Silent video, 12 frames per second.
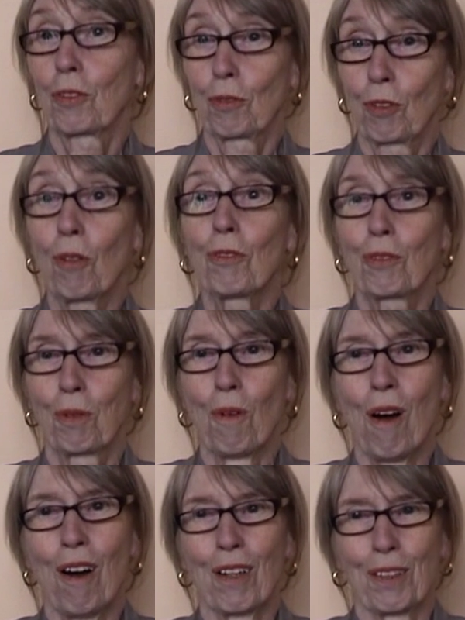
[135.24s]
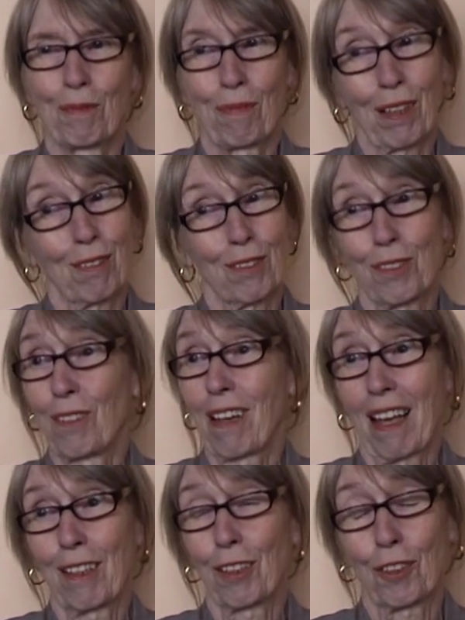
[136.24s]
you don't want, because you
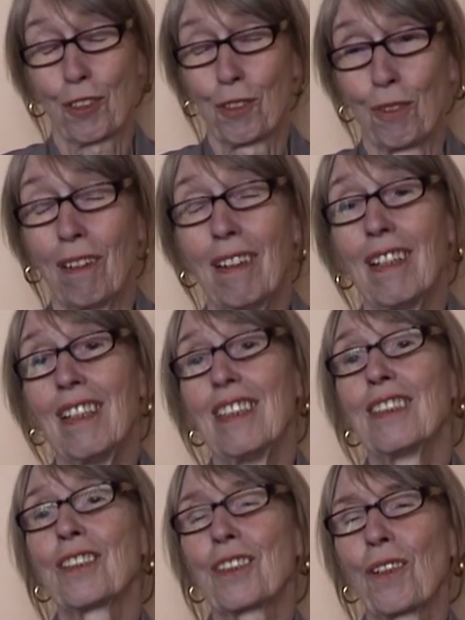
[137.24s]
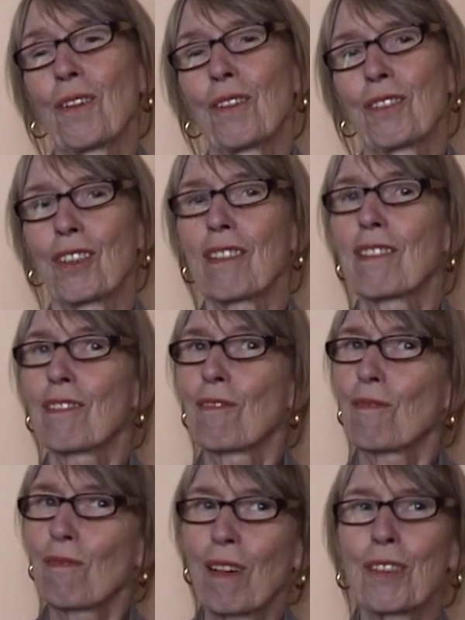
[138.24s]
get it too. So just
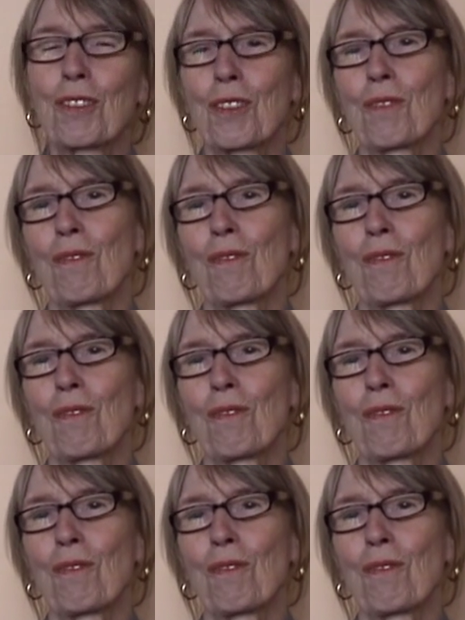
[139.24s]
what you